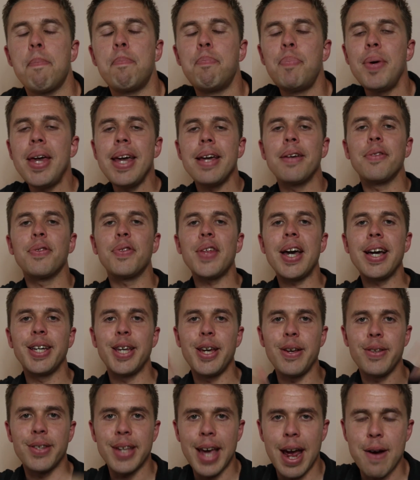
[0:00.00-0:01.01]
Big
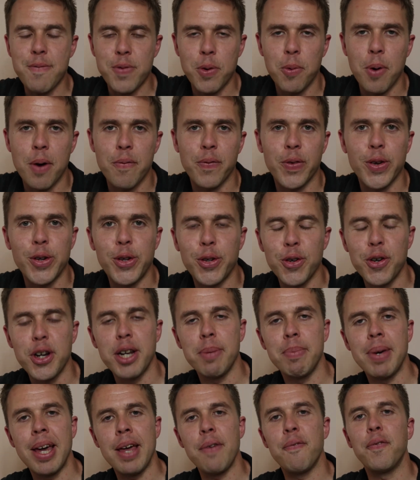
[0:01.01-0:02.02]
thank you to everyone for
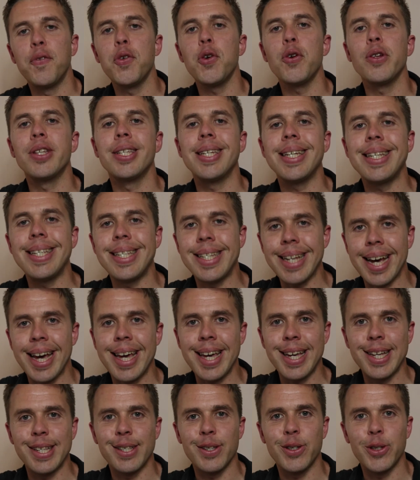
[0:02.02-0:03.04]
joining me for
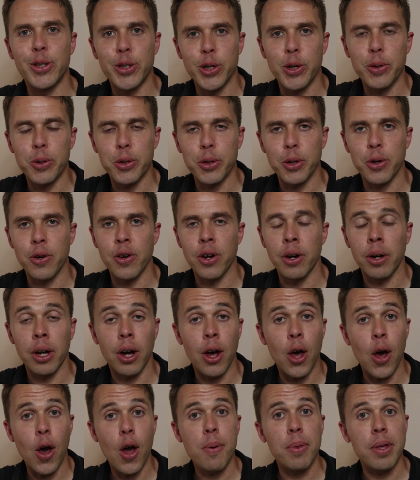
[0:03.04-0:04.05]
today's tutorial.
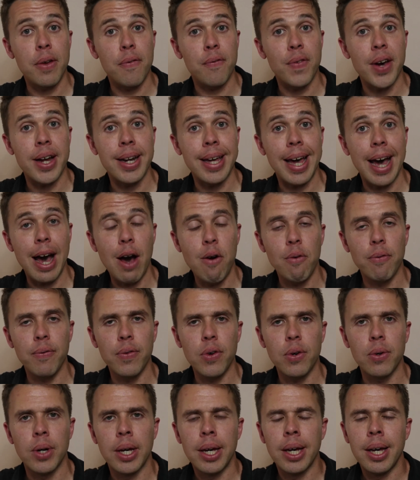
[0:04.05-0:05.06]
I hope you found it
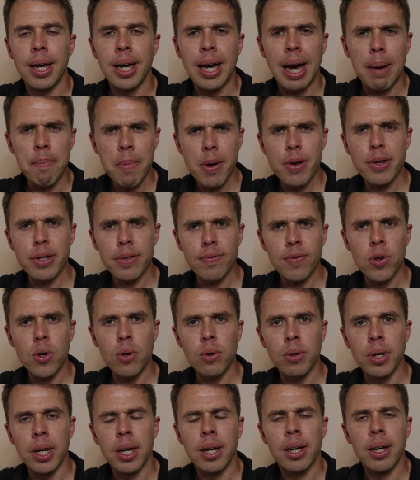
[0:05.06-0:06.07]
helpful, and most of
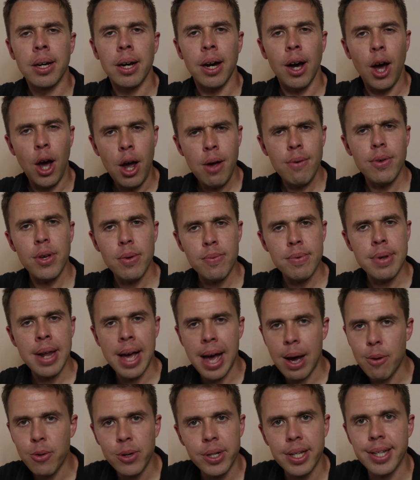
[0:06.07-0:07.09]
all, I hope you
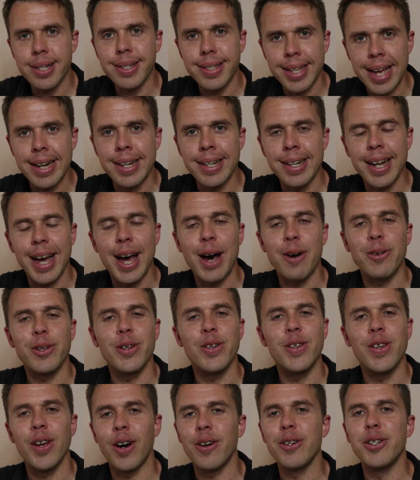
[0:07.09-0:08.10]
now understand how
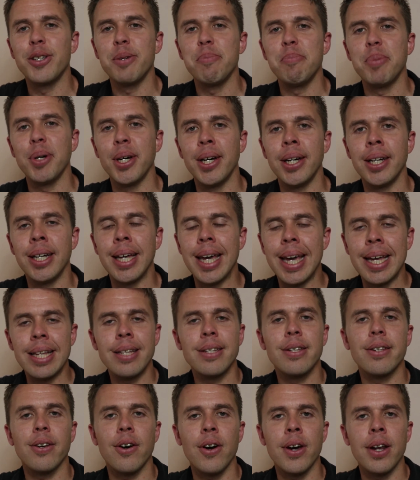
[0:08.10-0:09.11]
to dodge and burn
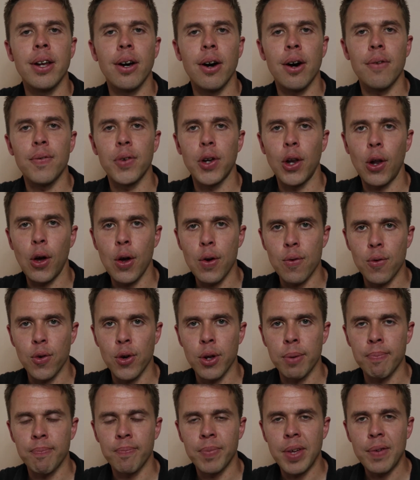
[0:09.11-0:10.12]
inside of
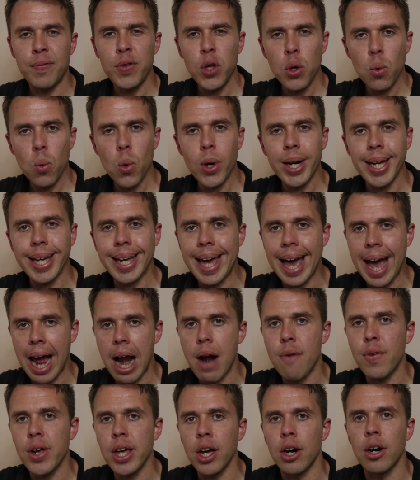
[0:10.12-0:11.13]
Lightroom. If you want to
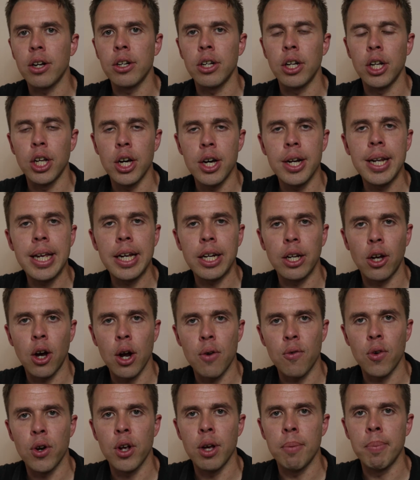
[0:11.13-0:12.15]
carry on learning
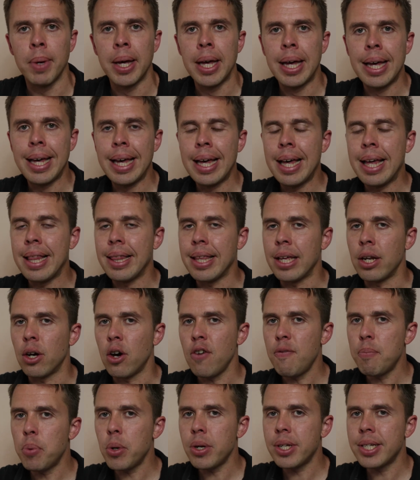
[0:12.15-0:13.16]
Lightroom, then
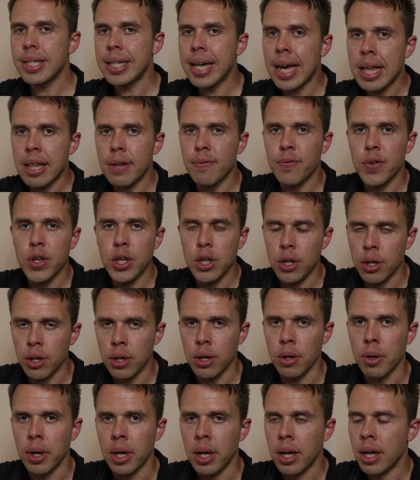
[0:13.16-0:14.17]
I've put together for
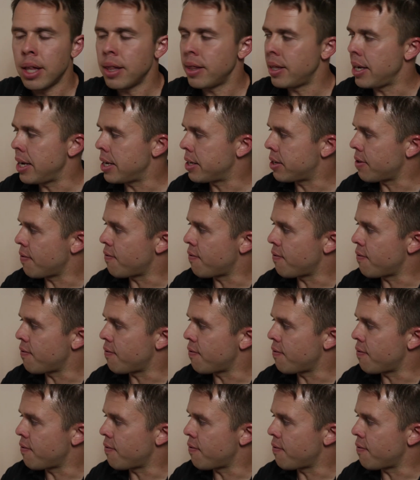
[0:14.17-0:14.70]
you this